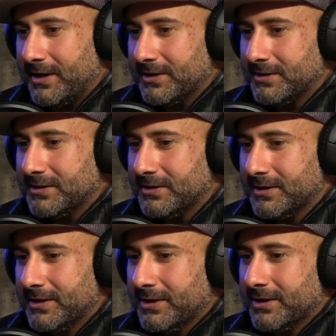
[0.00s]
I
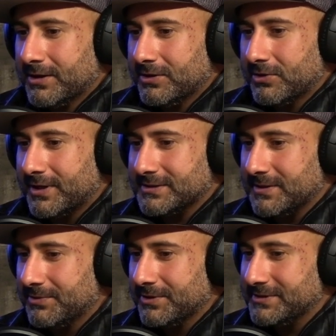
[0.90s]
look at
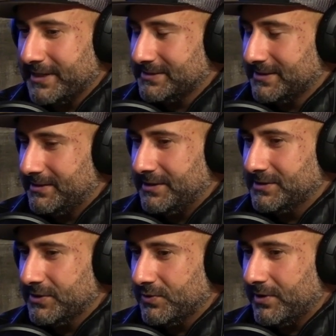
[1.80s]
some of the tests that they
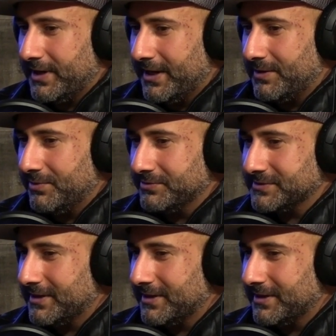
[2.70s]
do on animals,